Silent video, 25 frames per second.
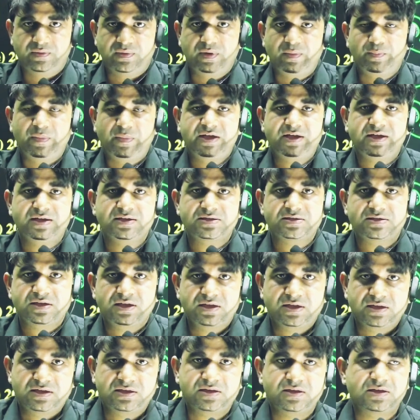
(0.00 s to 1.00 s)
because
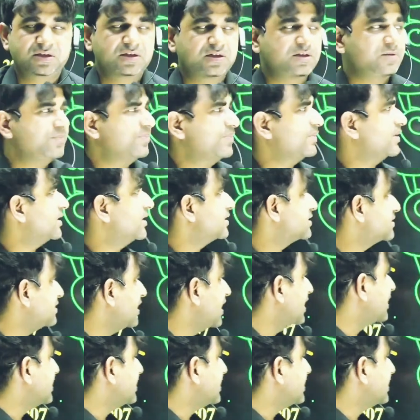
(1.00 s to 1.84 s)
the stars